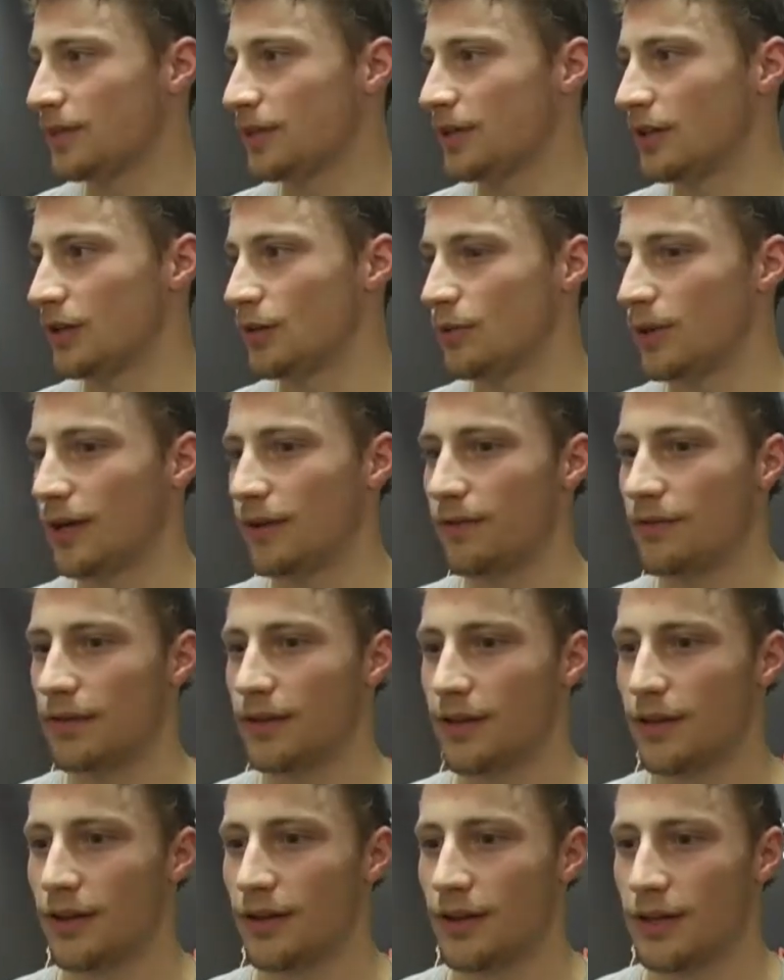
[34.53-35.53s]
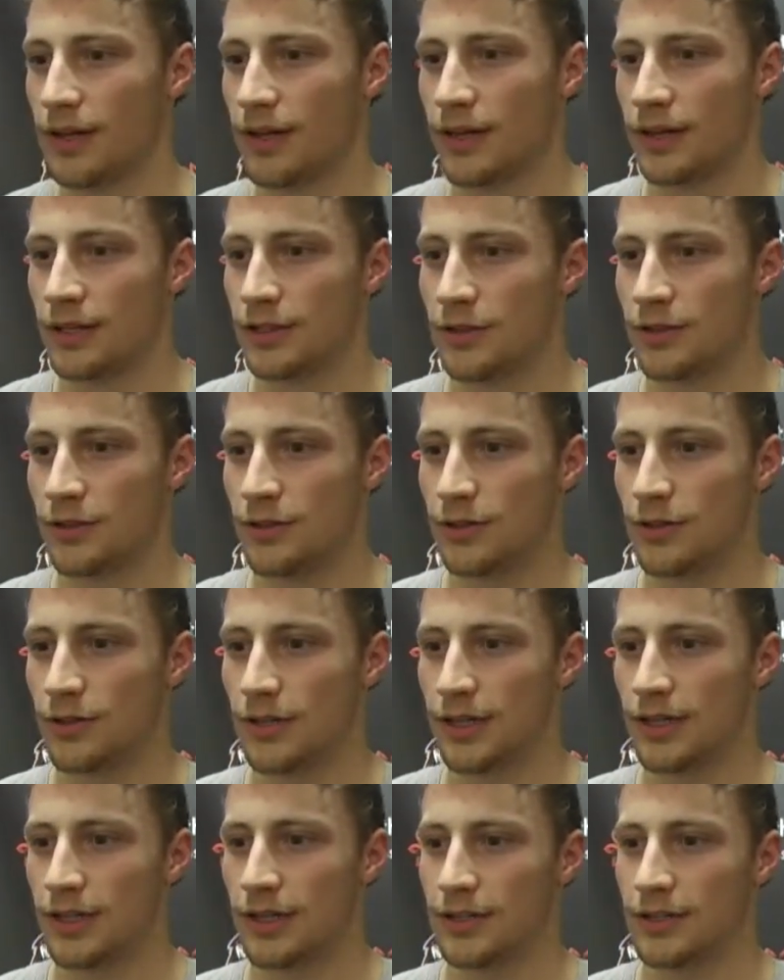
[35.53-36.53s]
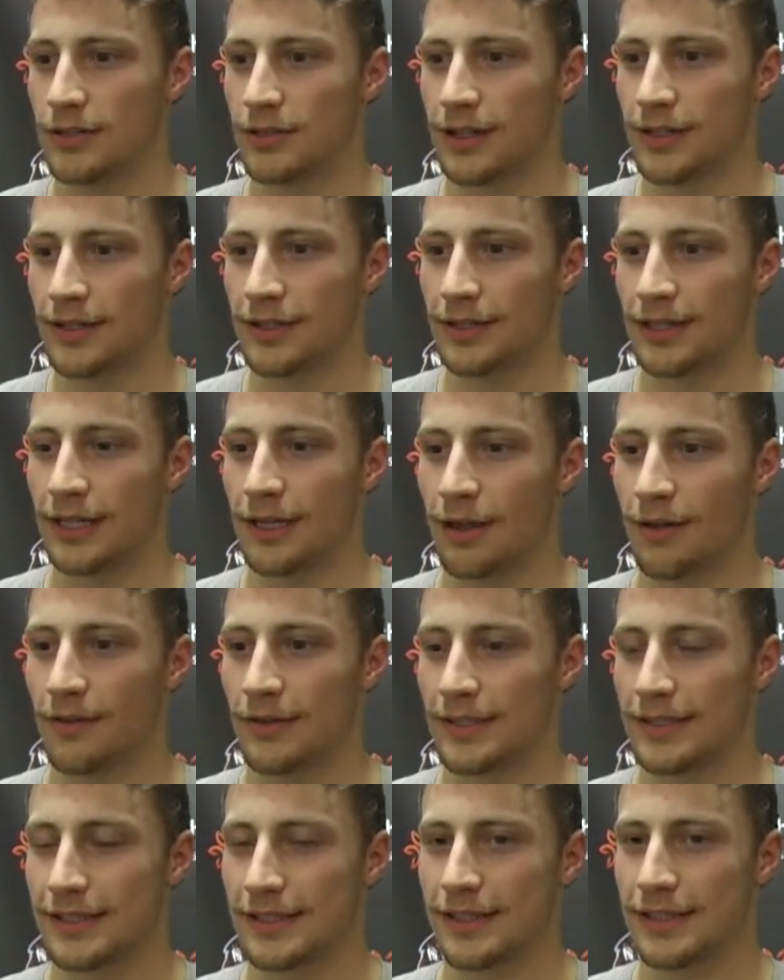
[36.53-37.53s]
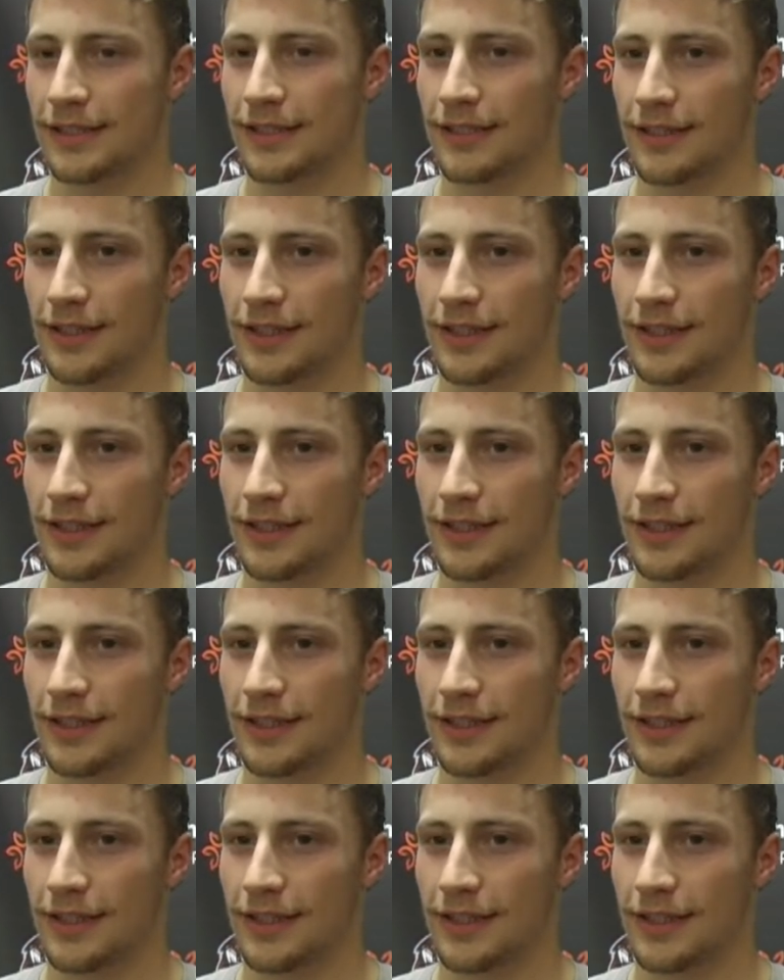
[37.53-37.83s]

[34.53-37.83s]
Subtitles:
You know, we have the 2-0 lead, obviously,